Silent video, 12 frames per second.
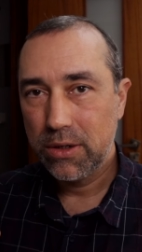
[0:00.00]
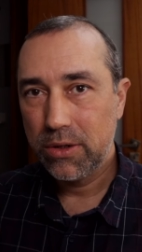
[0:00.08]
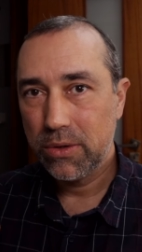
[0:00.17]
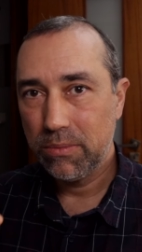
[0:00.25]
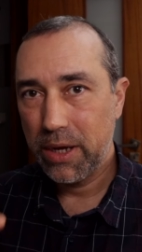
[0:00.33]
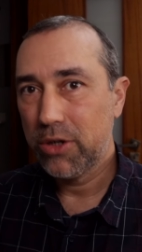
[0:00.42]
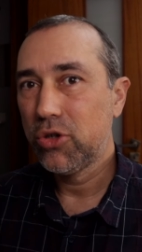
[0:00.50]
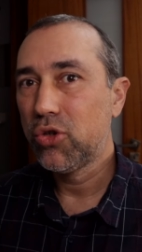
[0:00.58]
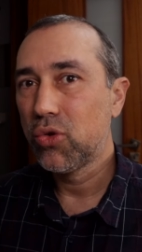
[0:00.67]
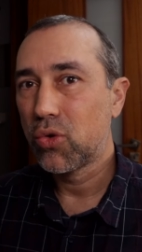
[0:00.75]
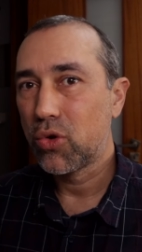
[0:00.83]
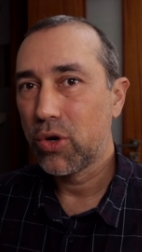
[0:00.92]
to make
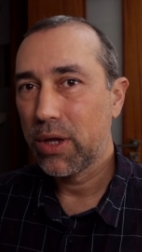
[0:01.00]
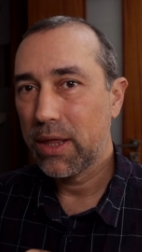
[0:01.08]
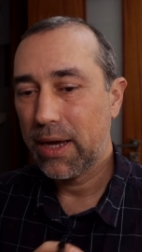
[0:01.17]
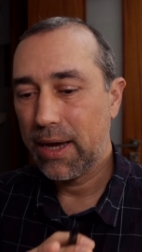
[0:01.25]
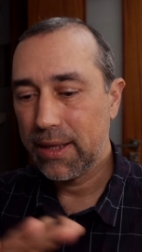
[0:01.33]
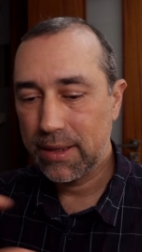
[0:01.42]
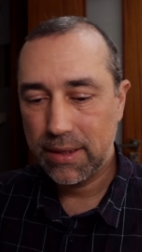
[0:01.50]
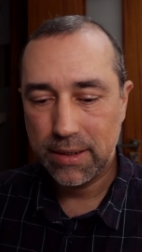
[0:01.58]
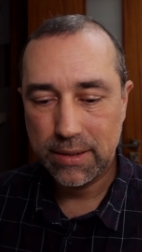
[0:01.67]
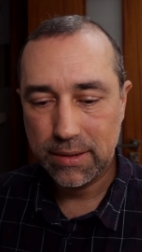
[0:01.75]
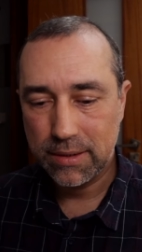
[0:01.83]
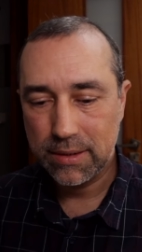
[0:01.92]
sure that
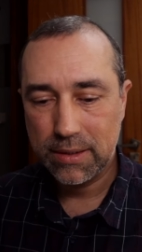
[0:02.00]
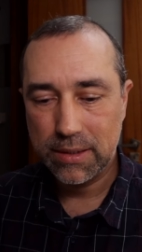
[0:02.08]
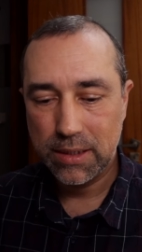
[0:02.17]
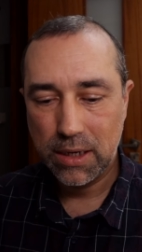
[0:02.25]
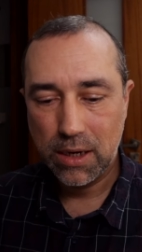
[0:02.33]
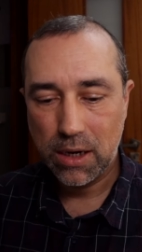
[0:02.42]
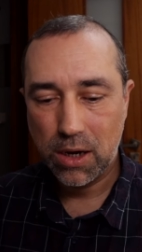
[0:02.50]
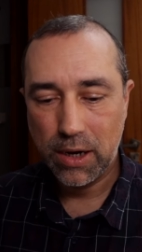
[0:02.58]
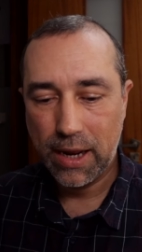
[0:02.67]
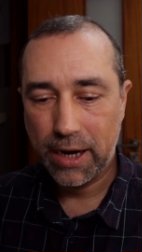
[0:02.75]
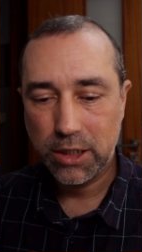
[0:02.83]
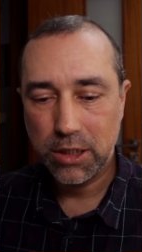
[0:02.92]
this
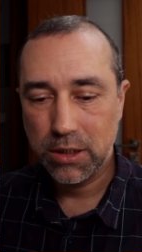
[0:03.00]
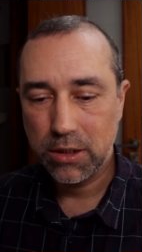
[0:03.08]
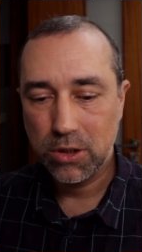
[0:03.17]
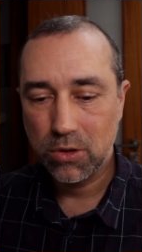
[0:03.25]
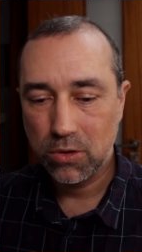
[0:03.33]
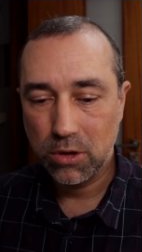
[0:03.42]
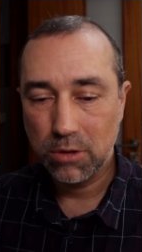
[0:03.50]
connection to